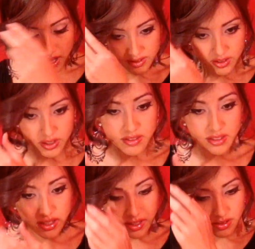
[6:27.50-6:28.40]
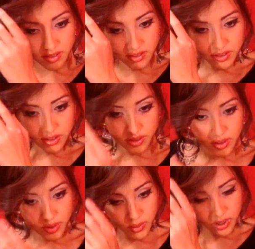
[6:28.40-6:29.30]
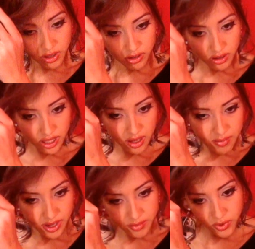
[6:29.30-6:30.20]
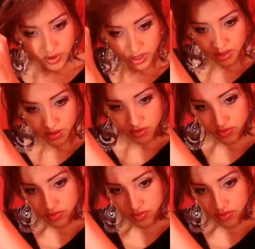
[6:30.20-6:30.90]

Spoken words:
As you can see, that's too curly, but I'm going to